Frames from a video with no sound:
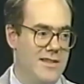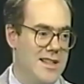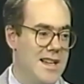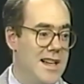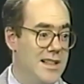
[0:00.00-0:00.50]
of
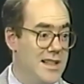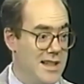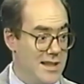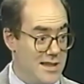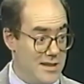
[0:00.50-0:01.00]
its
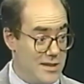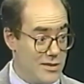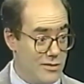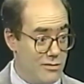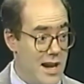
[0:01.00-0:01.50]
elegance, its
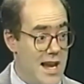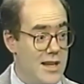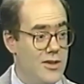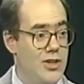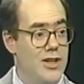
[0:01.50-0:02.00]

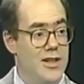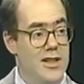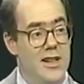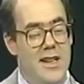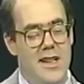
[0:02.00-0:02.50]

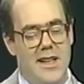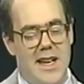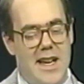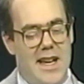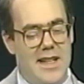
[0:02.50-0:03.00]
grandeur,
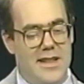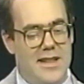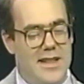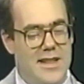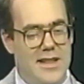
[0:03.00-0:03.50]
and
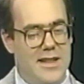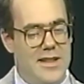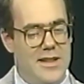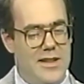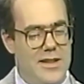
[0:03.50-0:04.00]

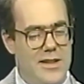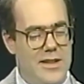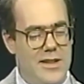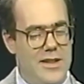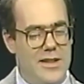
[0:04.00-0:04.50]

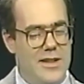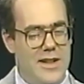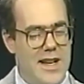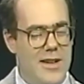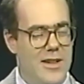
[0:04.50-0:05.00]
your
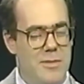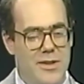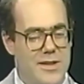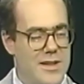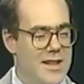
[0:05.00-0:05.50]
head
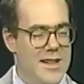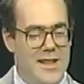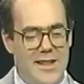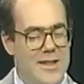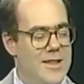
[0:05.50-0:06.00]
almost
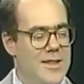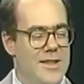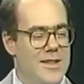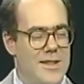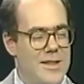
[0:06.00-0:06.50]

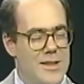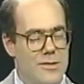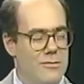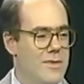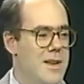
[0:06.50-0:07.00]

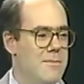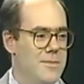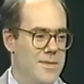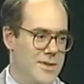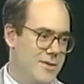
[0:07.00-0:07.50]

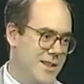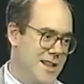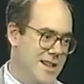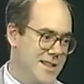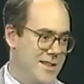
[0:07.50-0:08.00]
swims with
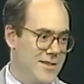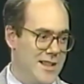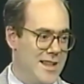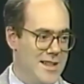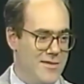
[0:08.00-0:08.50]

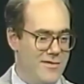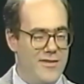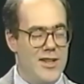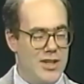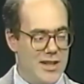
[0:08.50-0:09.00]
these
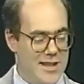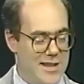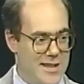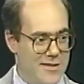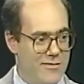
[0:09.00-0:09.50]

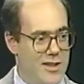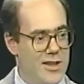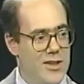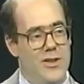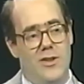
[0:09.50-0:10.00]
visions of
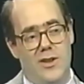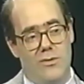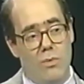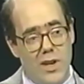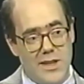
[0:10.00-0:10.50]
what New
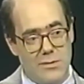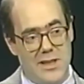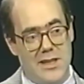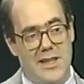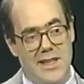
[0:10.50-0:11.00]
York once
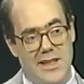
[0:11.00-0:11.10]
was like.